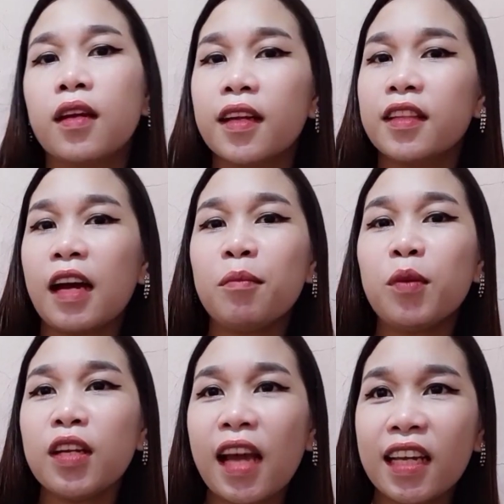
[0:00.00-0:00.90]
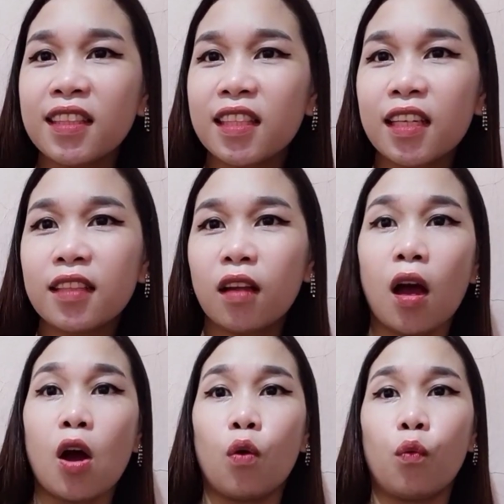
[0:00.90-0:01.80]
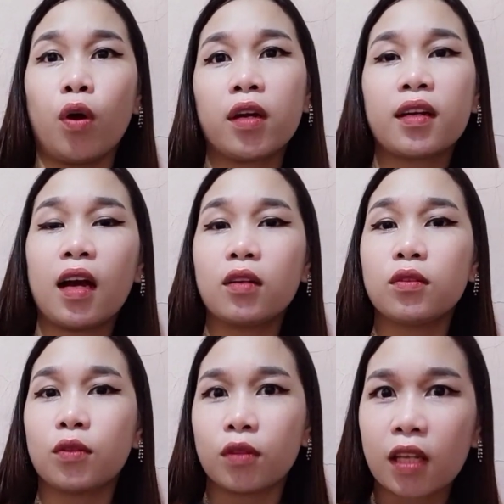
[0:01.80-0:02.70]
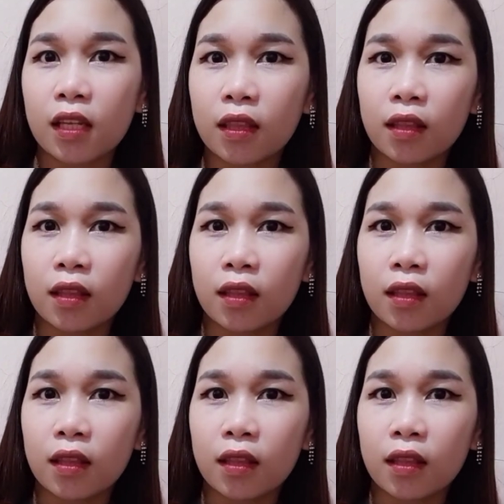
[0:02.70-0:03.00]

Number 19, workout routine.